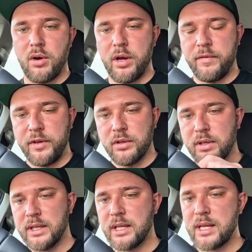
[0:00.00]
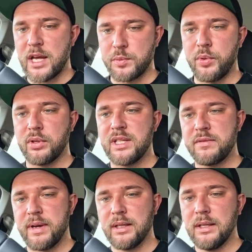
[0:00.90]
If you look at the dashboard as
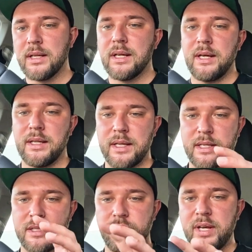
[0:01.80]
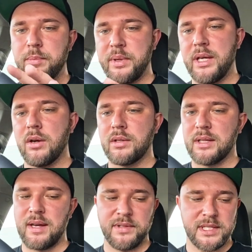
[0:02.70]
well, there's the red P on the
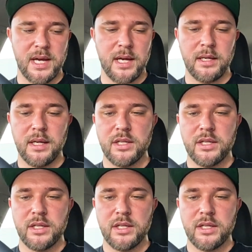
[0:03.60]
left side.